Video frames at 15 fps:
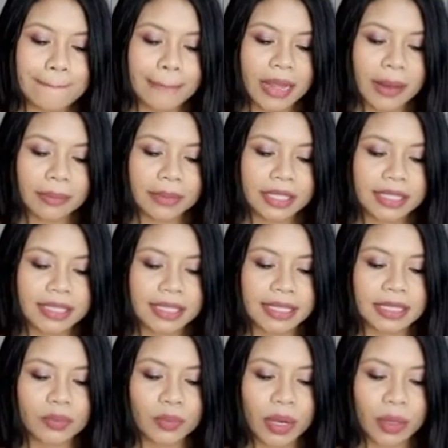Number
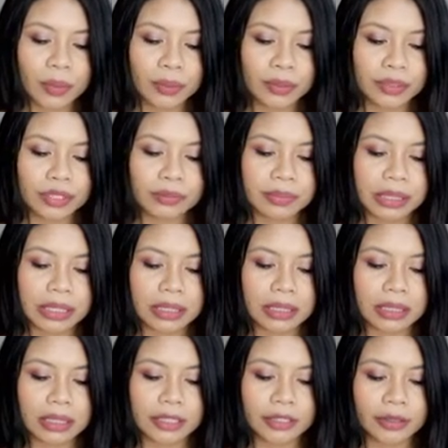6, what would be